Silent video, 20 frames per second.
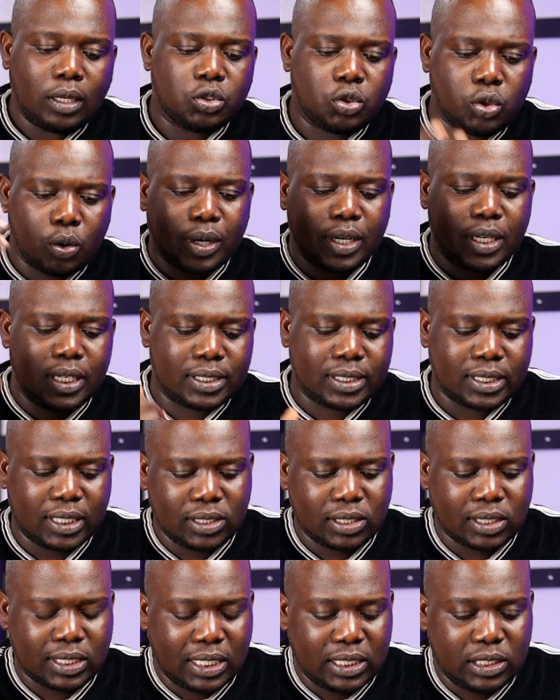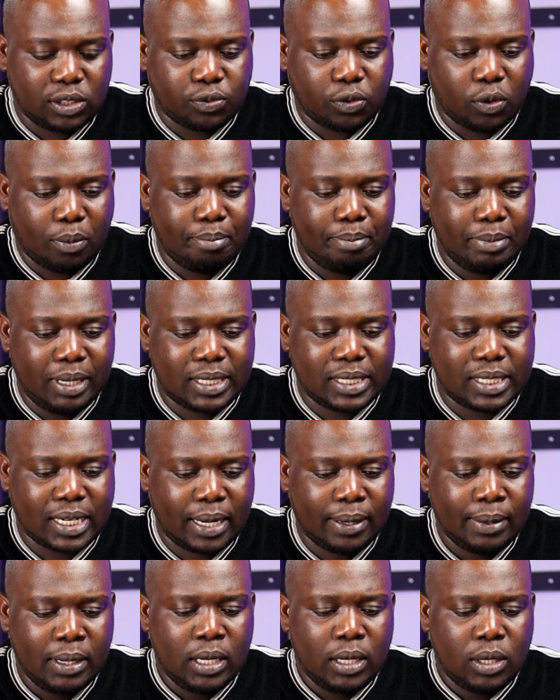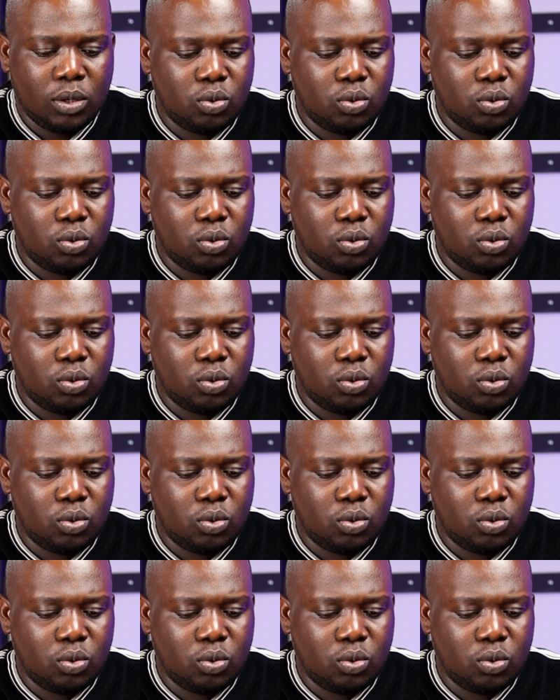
So already it says Threads from Meta.